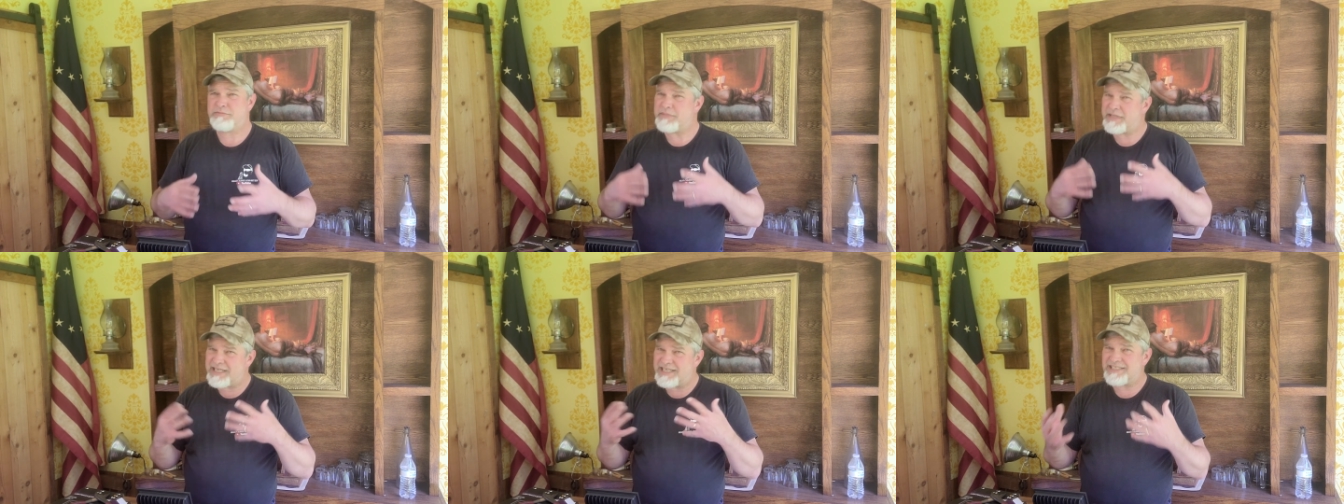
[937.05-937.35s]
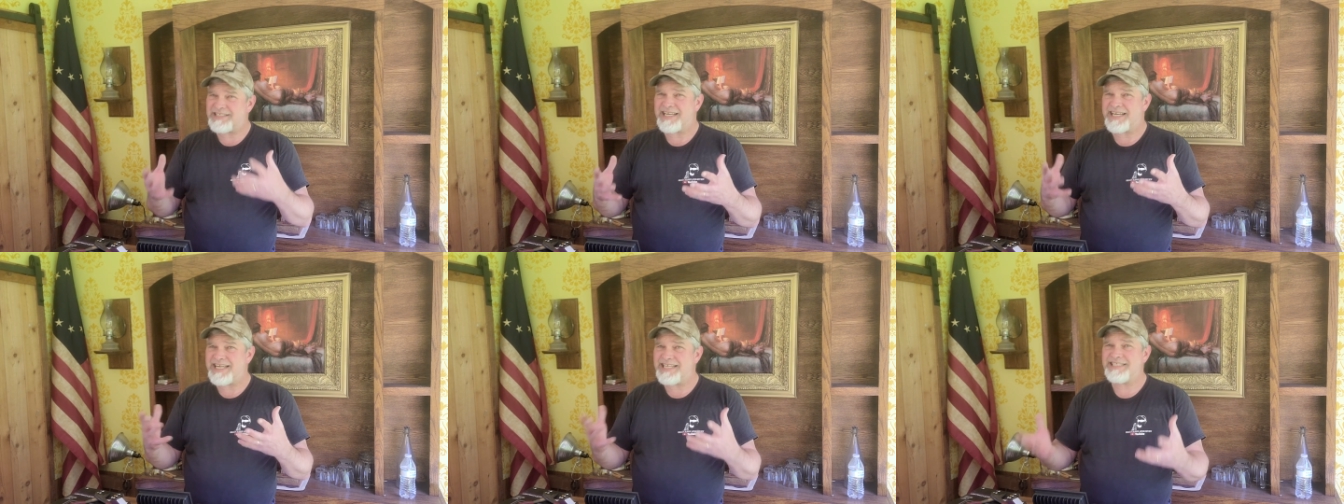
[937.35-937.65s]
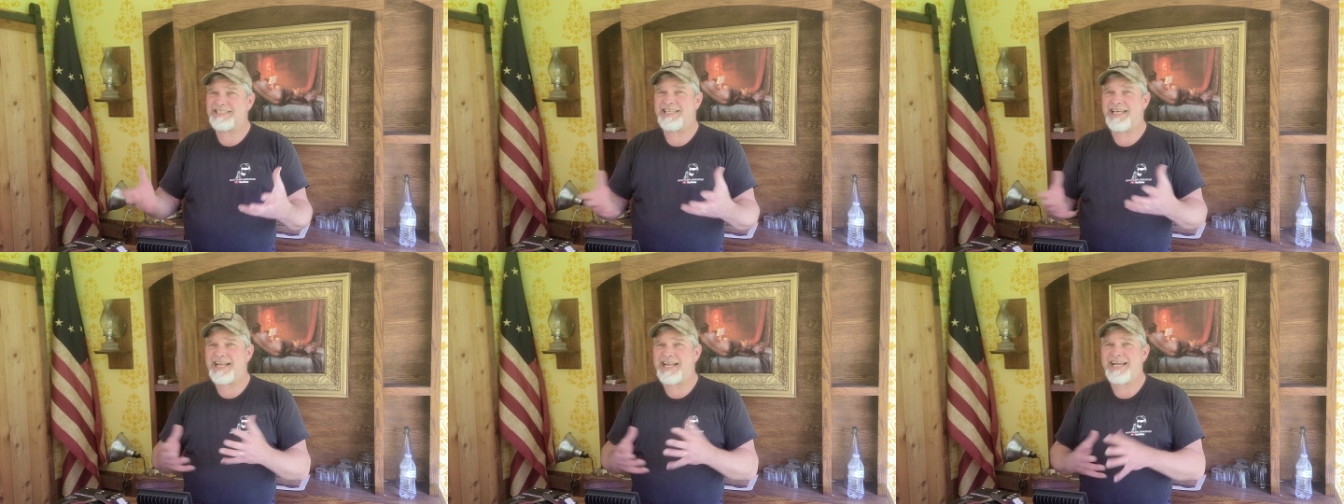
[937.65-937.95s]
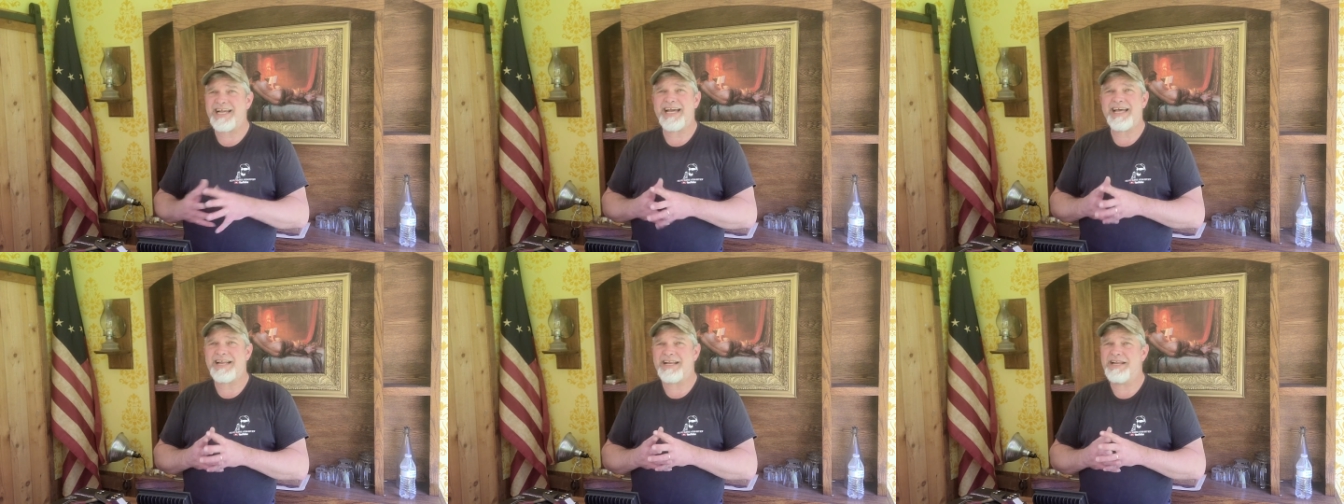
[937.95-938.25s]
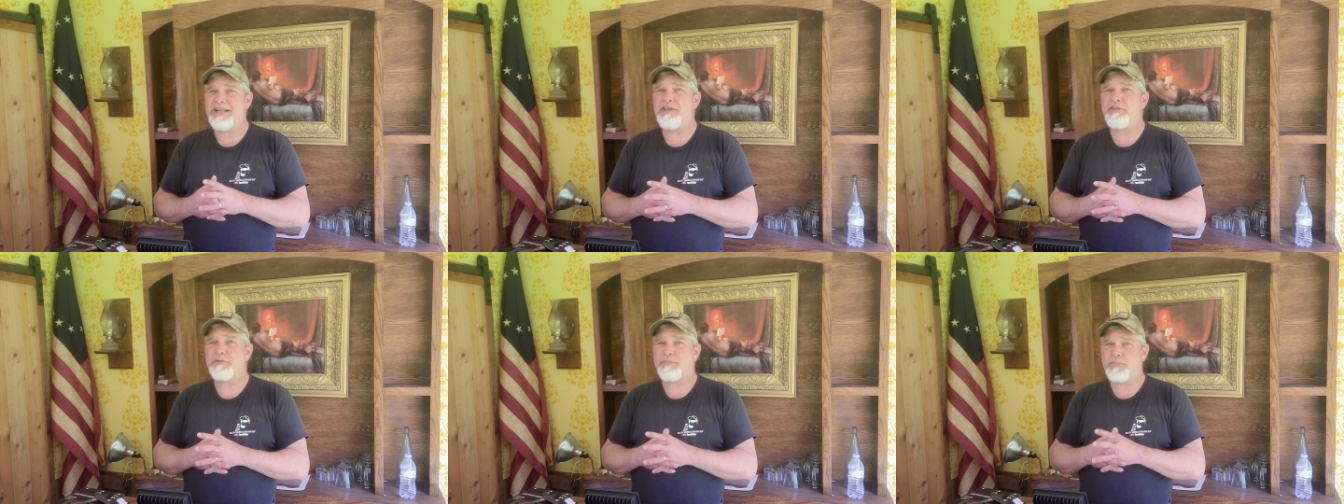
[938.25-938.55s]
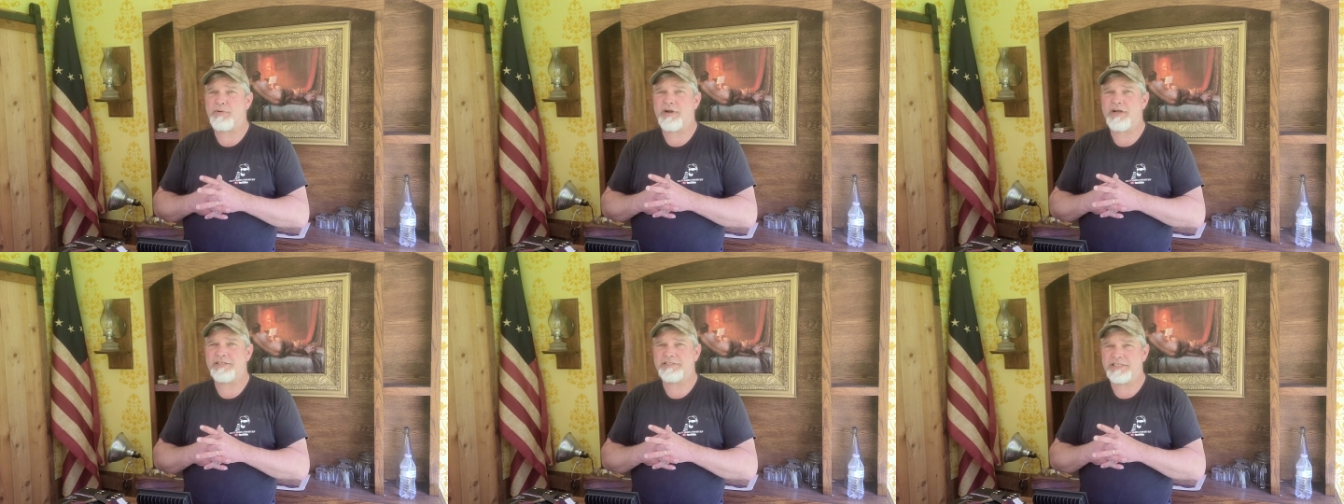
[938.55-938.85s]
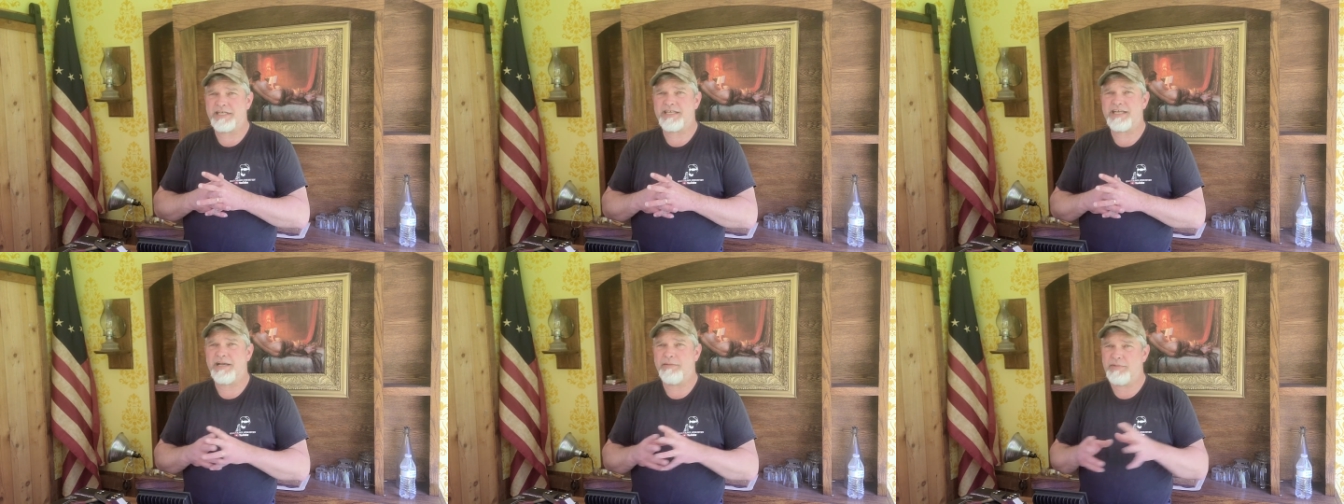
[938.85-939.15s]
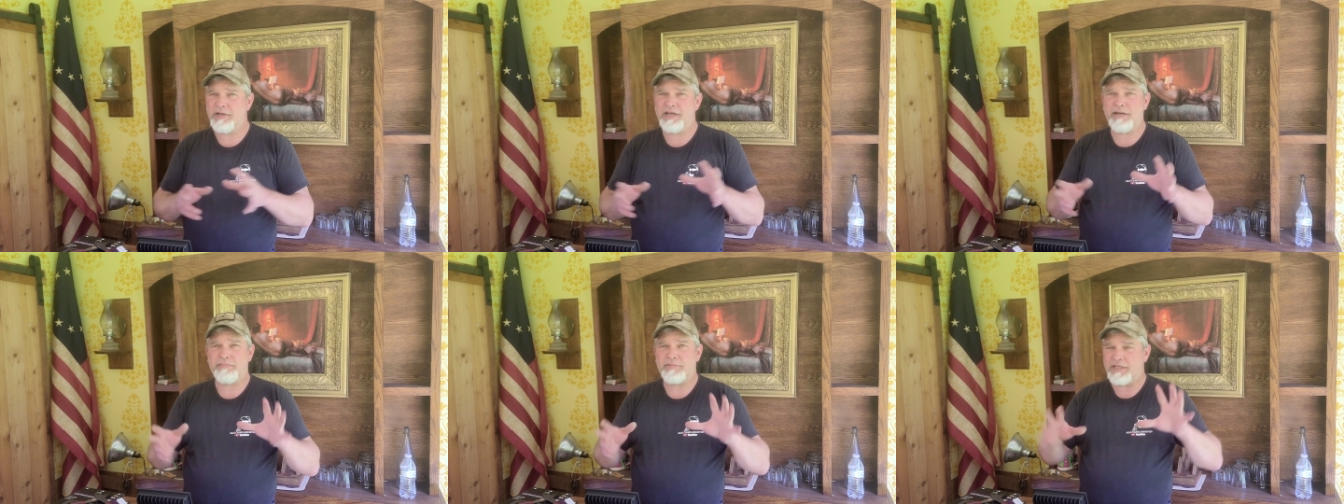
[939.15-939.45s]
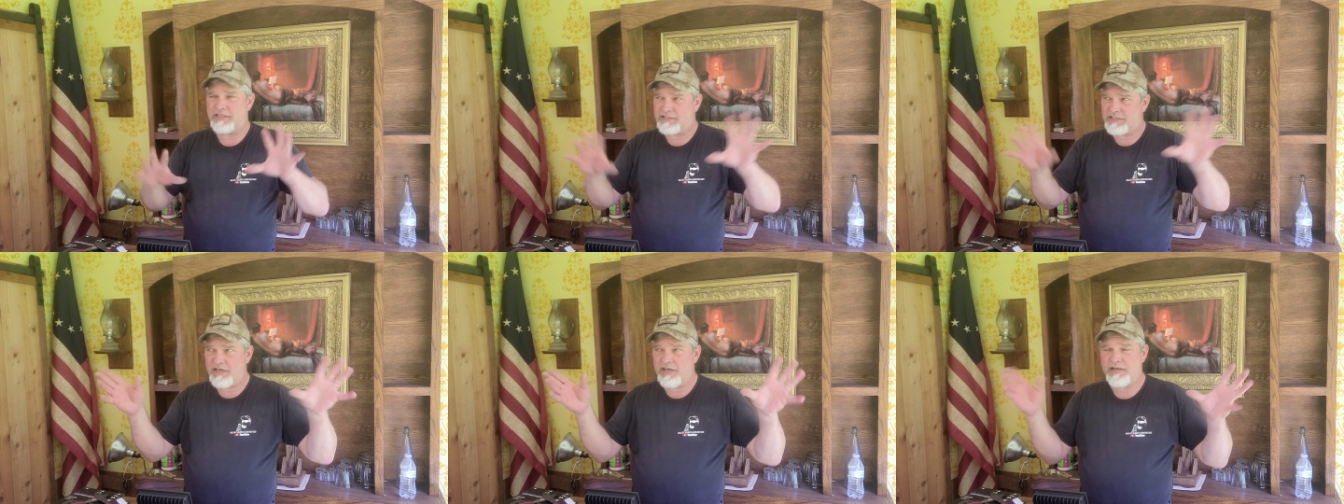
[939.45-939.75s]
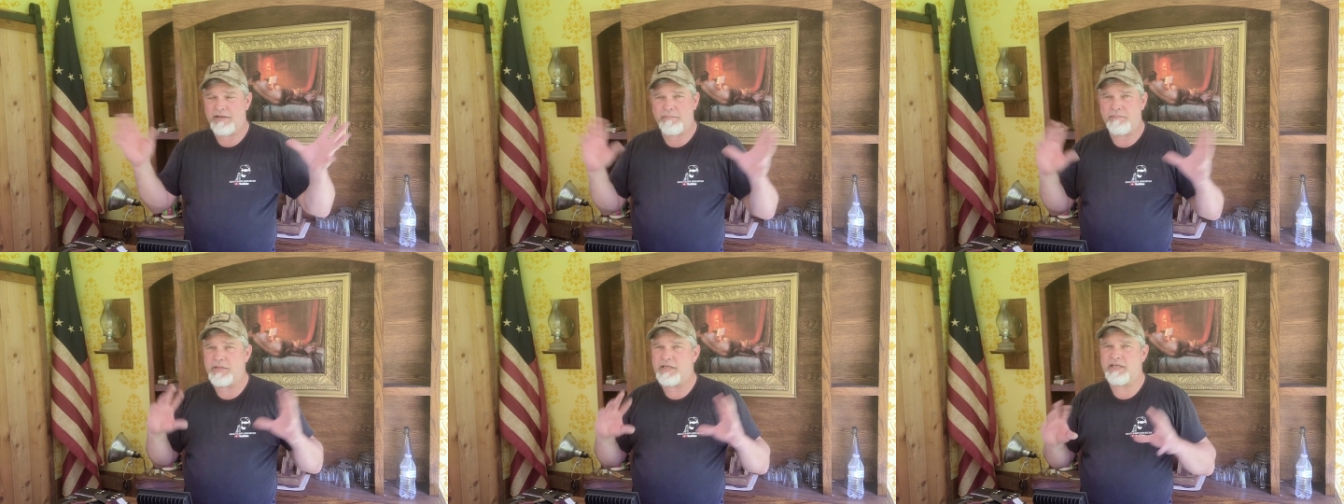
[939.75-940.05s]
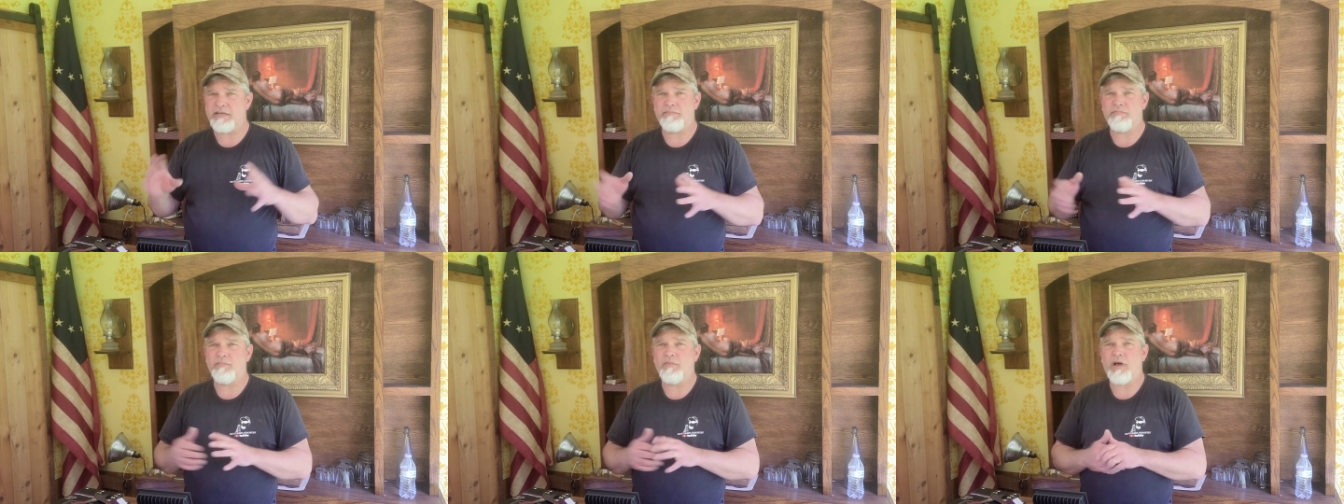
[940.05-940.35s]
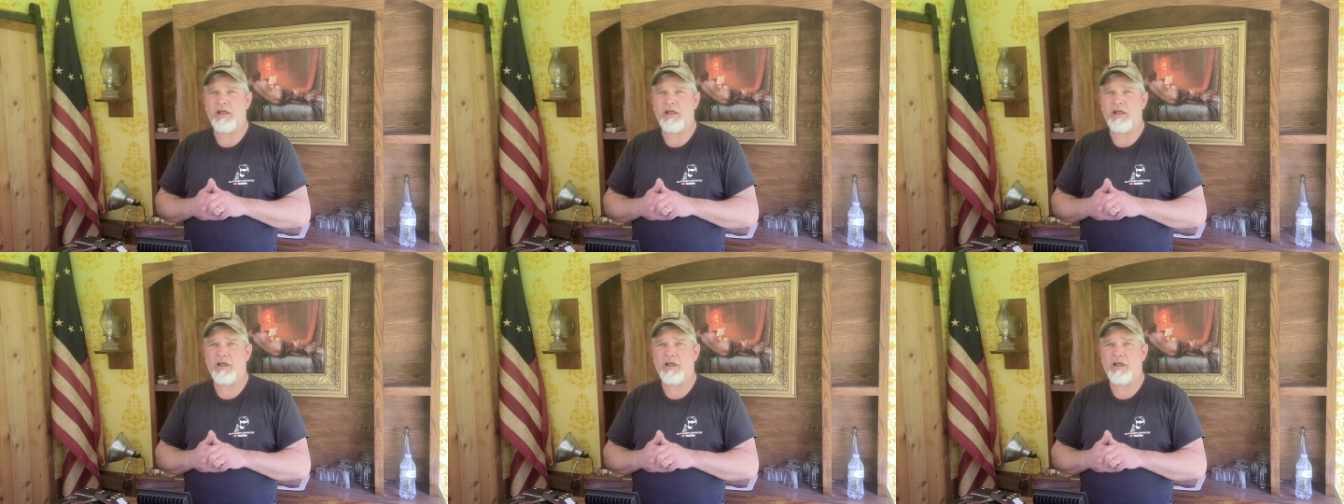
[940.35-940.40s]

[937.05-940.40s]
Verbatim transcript: because like I said, I got another project coming up that's going to be